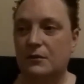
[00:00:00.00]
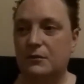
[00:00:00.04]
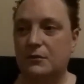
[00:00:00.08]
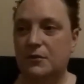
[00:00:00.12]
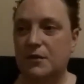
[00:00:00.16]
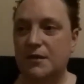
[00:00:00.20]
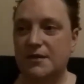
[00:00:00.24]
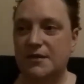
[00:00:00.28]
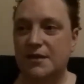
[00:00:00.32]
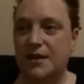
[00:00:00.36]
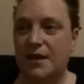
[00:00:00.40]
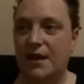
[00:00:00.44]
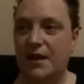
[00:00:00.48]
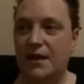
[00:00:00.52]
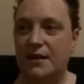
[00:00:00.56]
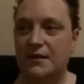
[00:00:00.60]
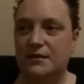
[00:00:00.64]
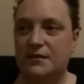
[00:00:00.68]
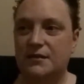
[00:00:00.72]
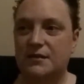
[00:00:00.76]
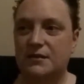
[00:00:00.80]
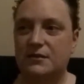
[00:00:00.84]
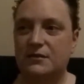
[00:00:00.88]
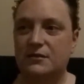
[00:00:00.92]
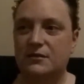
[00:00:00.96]
was
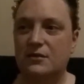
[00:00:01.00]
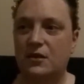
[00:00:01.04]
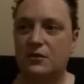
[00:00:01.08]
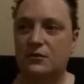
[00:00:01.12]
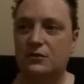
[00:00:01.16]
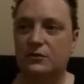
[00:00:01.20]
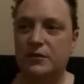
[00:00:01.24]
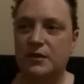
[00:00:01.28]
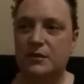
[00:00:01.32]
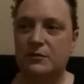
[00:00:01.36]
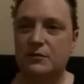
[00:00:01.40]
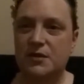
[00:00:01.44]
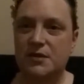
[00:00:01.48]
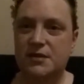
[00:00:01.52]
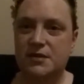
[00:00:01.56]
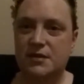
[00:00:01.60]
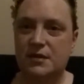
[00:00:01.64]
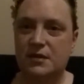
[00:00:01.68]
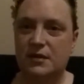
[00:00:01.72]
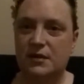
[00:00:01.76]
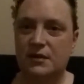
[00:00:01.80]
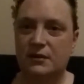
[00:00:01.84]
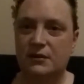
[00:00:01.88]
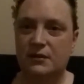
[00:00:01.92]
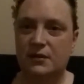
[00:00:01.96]
that not only was
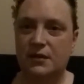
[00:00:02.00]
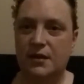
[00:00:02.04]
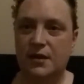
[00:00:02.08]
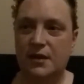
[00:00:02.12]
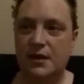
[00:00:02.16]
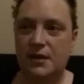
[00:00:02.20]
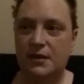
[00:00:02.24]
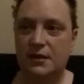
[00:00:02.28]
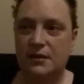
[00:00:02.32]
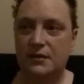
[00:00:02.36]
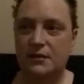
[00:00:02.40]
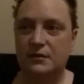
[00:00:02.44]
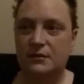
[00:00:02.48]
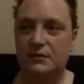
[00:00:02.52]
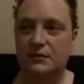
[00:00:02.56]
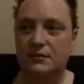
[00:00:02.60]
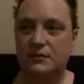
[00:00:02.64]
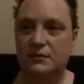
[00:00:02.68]
there a